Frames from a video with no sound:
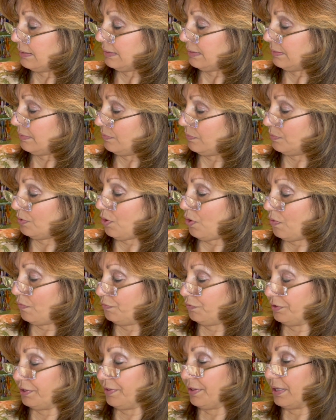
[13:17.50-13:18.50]
And
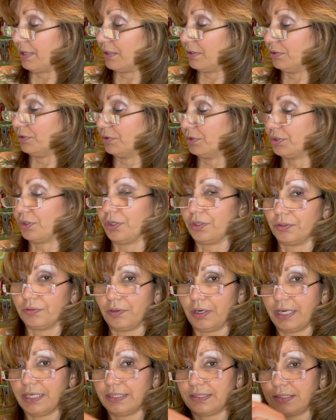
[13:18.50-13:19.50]
hopefully that'll look all
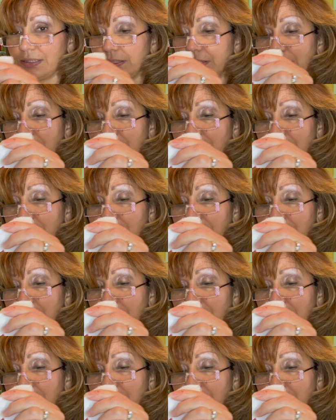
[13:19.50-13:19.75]
right